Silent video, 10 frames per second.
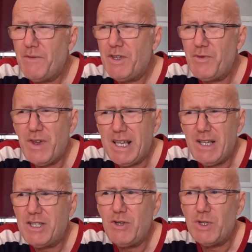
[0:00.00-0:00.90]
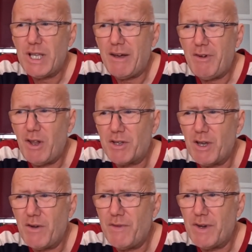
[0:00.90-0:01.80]
Fish fingers used to have a
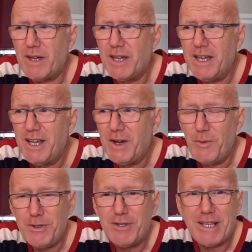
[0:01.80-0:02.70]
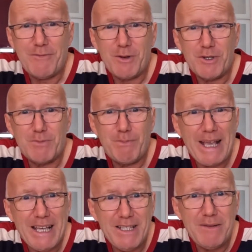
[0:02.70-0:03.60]
lot of, we just have
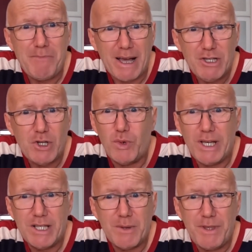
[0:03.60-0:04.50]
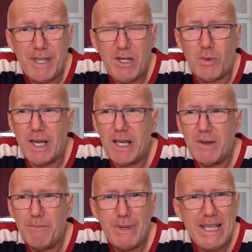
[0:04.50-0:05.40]
bangers and mash, quick, something quick,
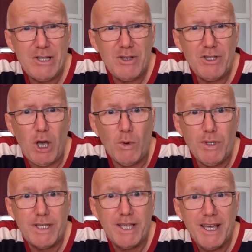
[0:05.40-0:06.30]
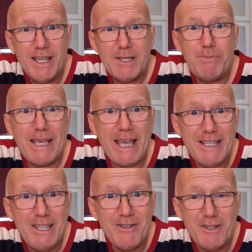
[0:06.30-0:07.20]
beans on toast,
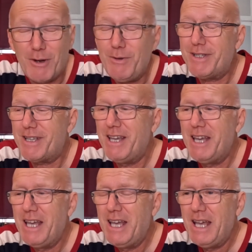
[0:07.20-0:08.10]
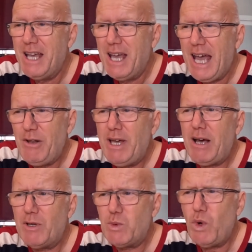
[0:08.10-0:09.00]
spaghetti on toast.
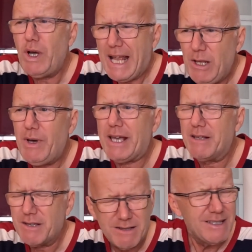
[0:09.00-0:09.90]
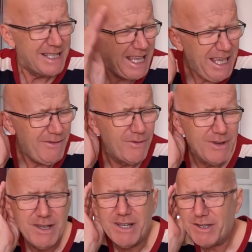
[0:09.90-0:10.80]
Anyway, Steve,
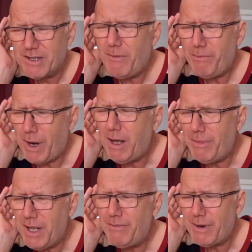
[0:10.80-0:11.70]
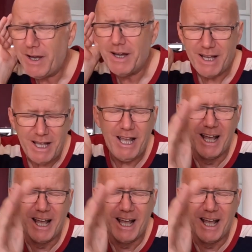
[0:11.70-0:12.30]
stop blah blah blah.